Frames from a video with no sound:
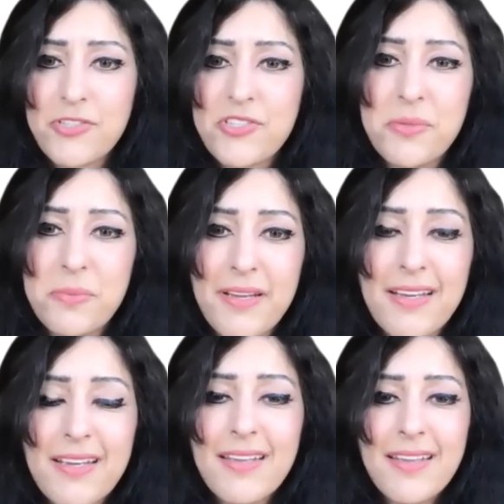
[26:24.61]

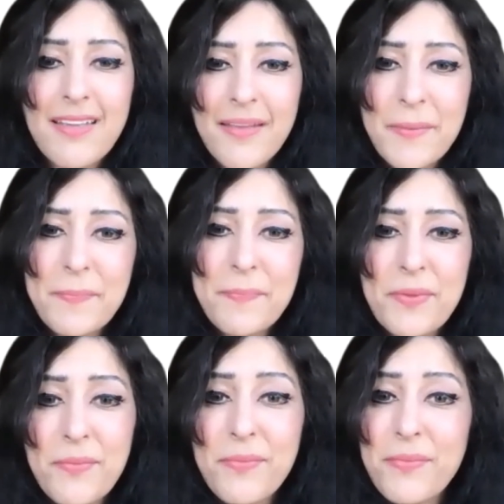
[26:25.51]
Shubrook.
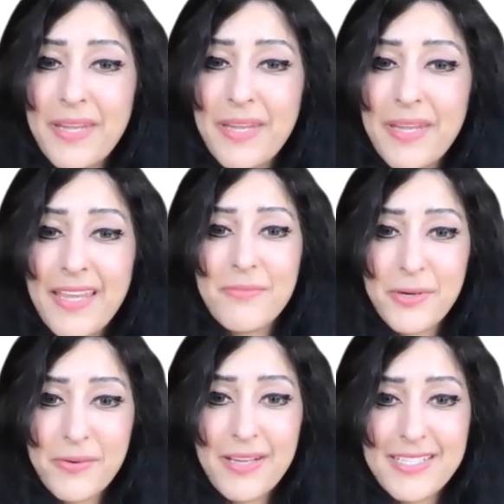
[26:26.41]
We
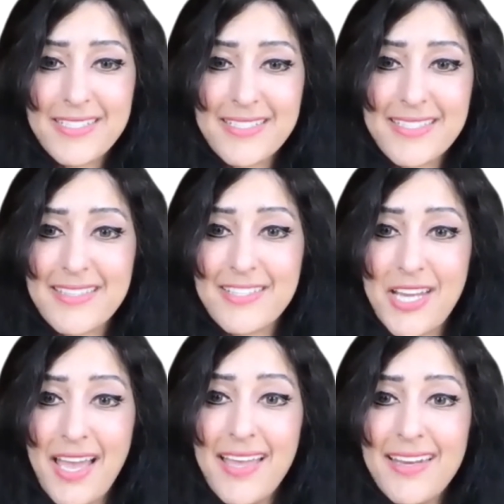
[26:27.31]
have more questions in the
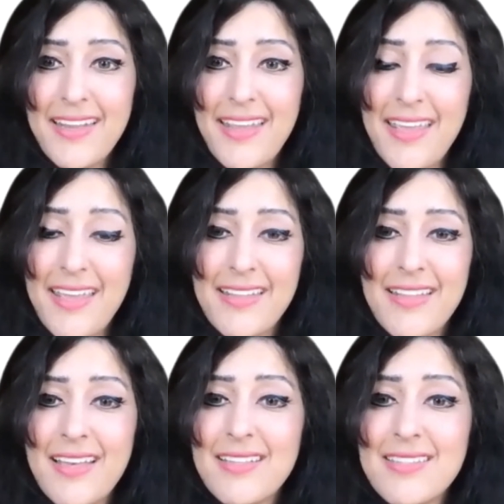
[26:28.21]
chat,
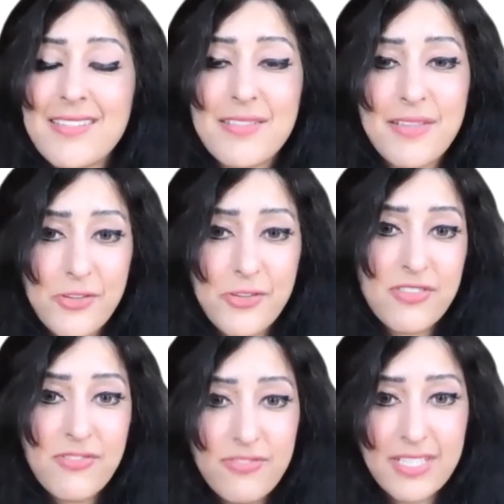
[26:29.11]
and that's now
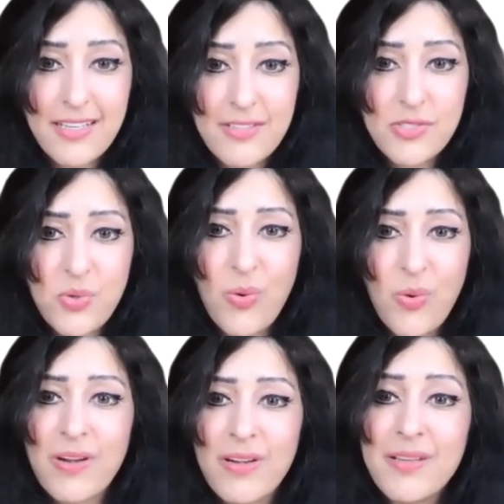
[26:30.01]
shifting
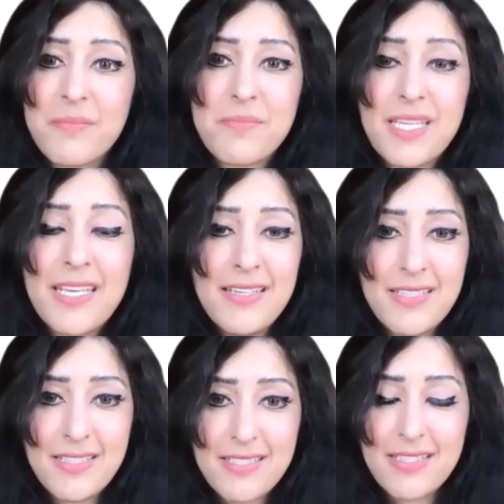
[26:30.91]
toward
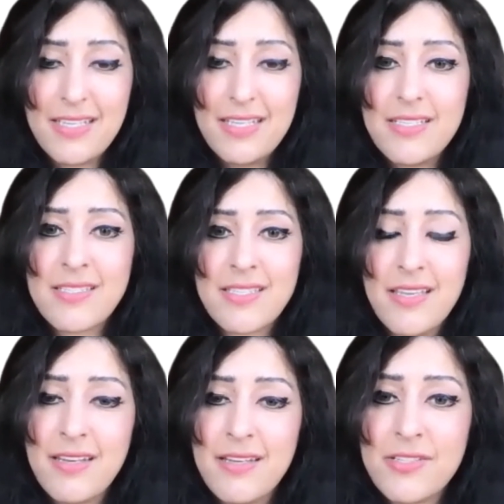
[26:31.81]
kidney disease
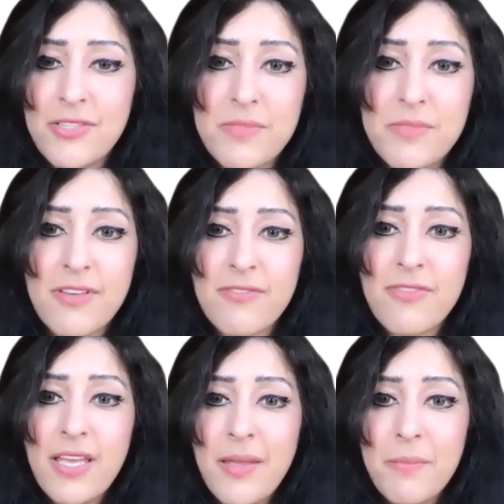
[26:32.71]
in terms of
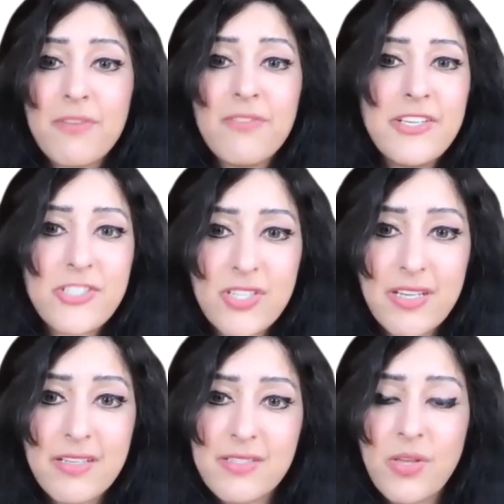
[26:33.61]

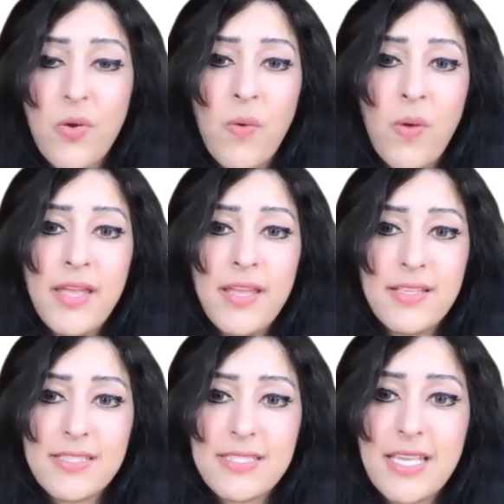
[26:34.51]
prevention. So
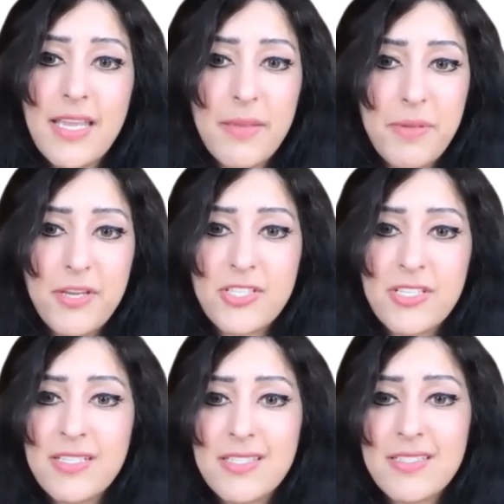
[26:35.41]
let's say a
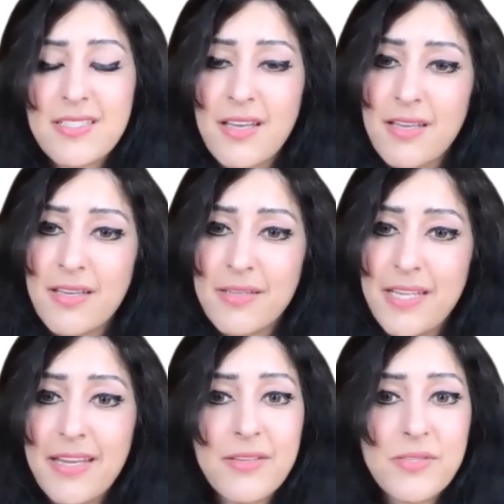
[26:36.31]
patient is
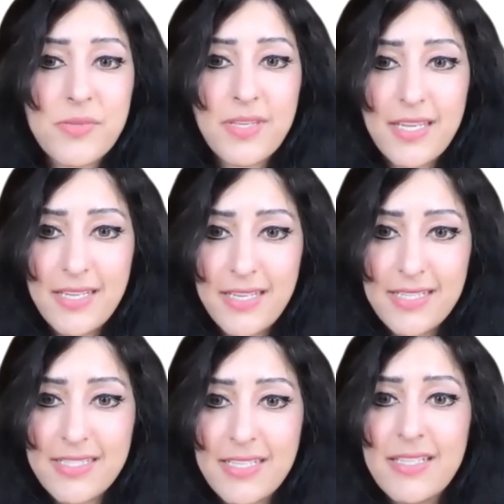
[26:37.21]
diagnosed with kidney
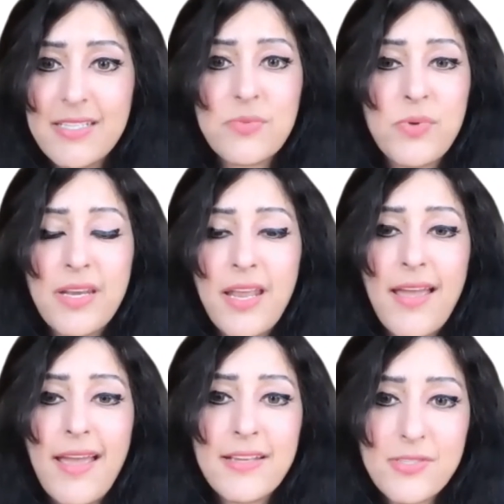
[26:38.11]
disease. Would
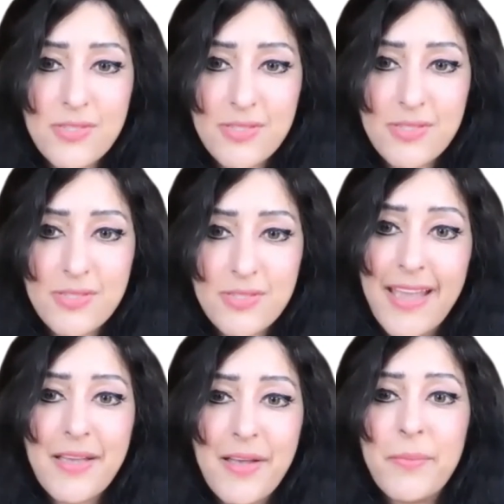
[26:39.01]

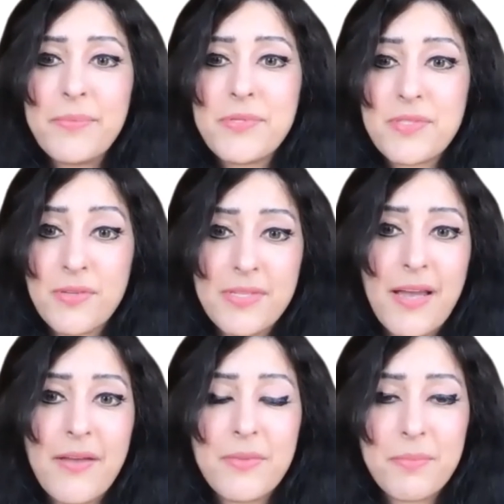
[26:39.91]
exercise help slow
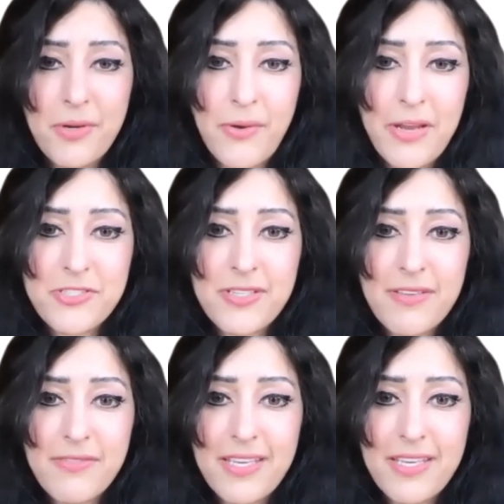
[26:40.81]
down the
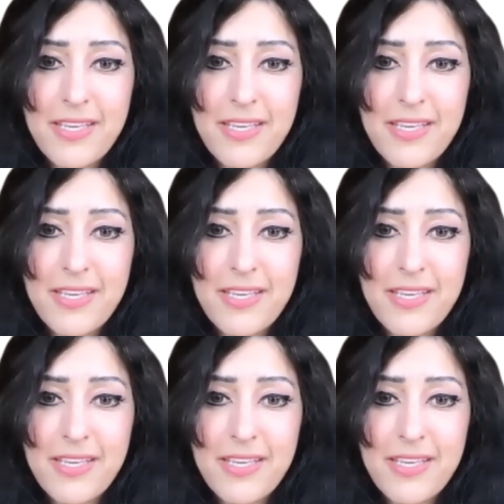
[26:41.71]
progression of it?